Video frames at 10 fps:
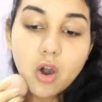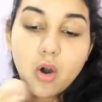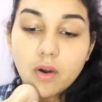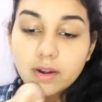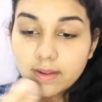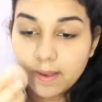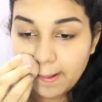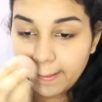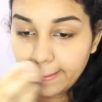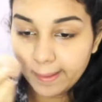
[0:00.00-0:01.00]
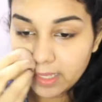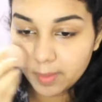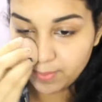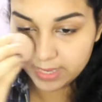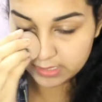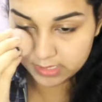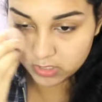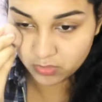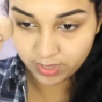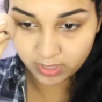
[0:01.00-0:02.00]
on a daily
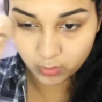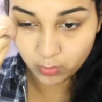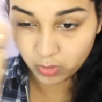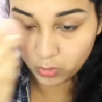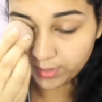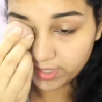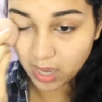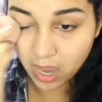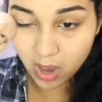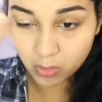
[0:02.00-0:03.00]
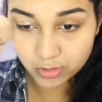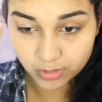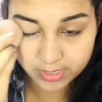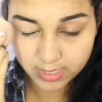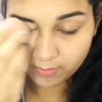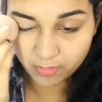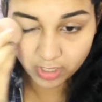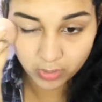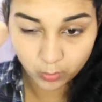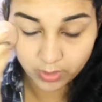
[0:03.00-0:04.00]
basis, whether you are going out or
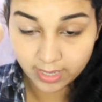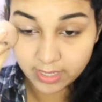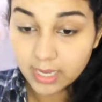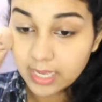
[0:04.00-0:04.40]
somewhere, you can